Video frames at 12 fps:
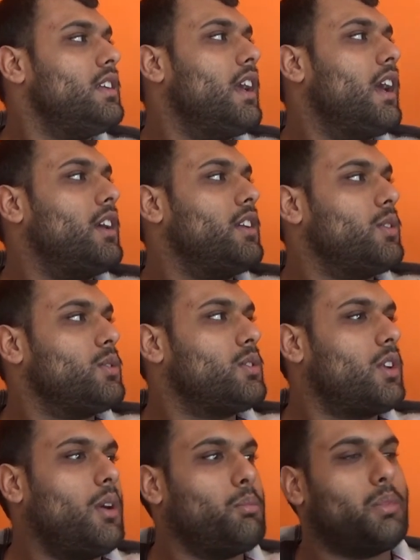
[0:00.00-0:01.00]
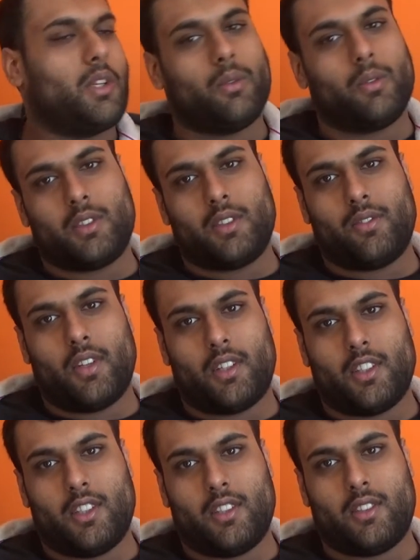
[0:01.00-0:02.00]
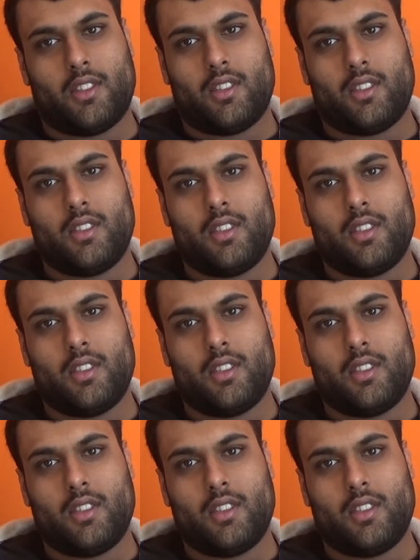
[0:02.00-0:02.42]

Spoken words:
Yeah, or? I use computers if I need to.